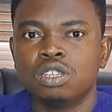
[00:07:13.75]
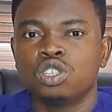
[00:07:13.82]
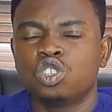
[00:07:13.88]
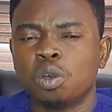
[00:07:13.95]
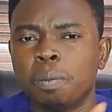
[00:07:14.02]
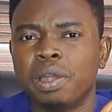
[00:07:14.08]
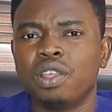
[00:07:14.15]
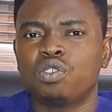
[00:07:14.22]

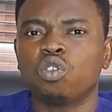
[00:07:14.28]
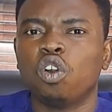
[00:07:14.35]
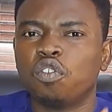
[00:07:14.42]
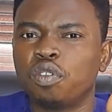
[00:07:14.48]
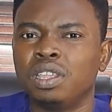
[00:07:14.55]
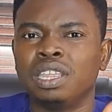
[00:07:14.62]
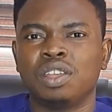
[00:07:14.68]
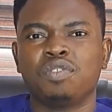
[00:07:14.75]
somebody is
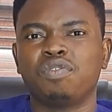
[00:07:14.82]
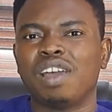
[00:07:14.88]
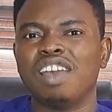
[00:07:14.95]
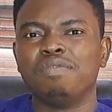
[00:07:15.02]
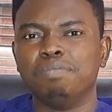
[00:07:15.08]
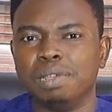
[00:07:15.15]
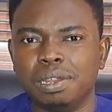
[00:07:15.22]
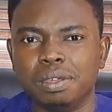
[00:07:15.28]
offering it at
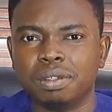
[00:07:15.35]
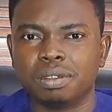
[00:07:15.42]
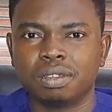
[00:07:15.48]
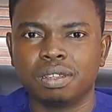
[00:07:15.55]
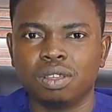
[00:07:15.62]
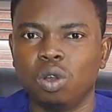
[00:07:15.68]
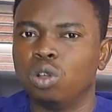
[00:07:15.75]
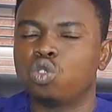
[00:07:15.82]
5 million
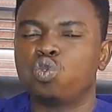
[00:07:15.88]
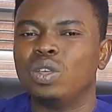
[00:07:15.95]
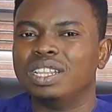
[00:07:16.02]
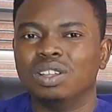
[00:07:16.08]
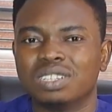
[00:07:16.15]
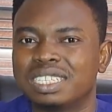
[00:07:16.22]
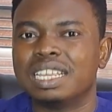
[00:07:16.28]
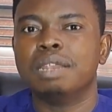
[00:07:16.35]
or
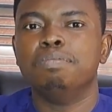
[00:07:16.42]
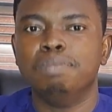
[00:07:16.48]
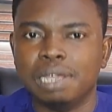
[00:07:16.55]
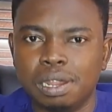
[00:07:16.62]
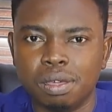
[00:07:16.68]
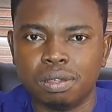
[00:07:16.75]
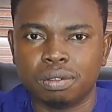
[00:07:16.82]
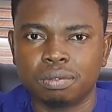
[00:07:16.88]
20 or 10
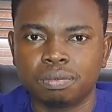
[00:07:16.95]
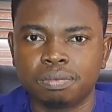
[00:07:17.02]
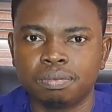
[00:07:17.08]
million.